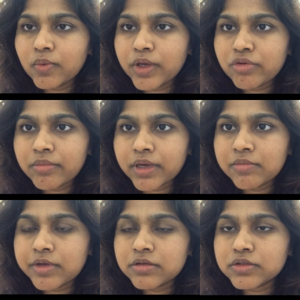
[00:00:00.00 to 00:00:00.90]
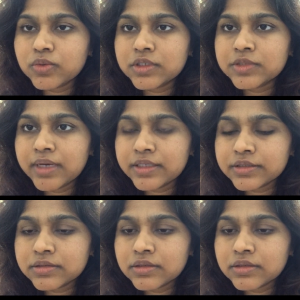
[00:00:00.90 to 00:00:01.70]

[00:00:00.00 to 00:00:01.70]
away from chemicals works best.